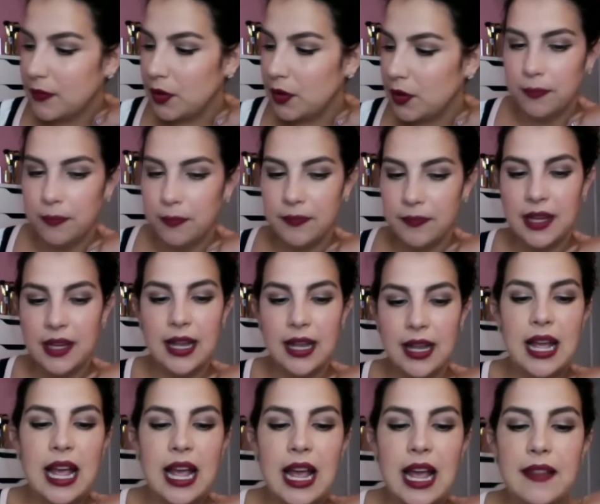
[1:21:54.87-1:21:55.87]
Whoop.
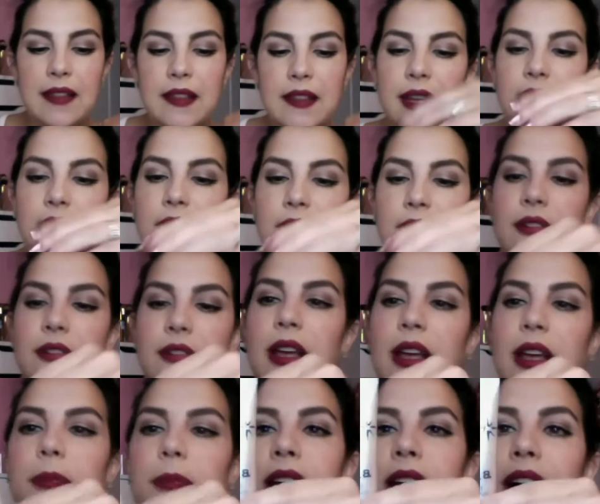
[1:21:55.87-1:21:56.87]
And then the other thing I
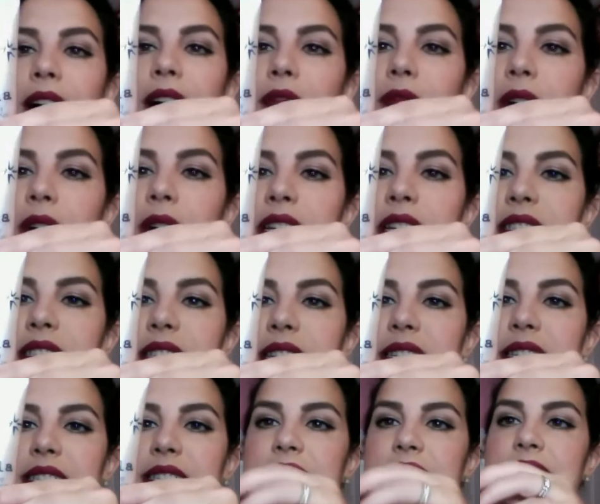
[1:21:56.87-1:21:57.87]
pulled out was
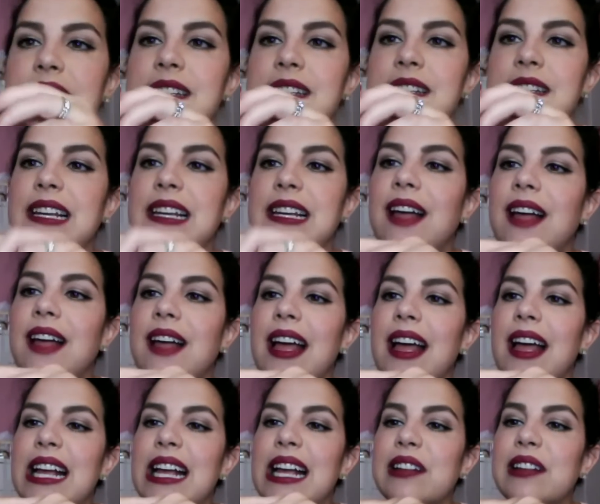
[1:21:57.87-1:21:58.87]
this Stila
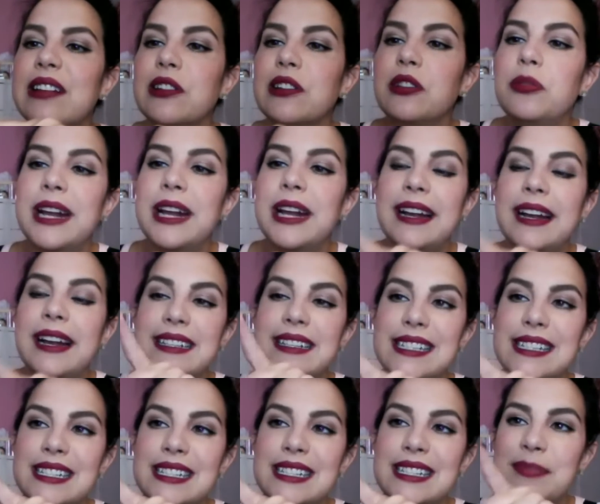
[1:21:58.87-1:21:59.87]
Illuminating
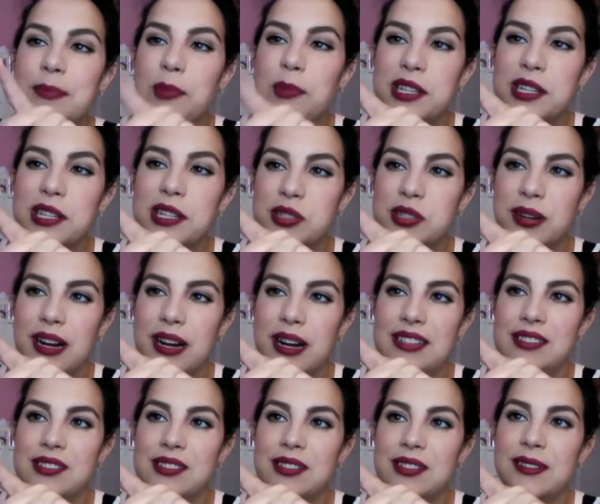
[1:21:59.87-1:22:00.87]
Tinted
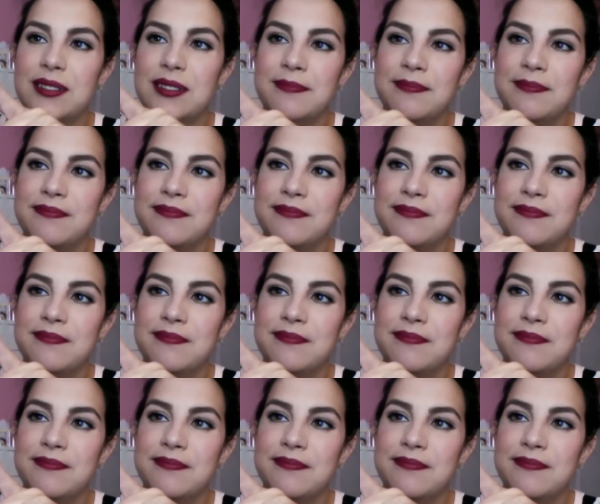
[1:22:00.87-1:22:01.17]
Moisturizer.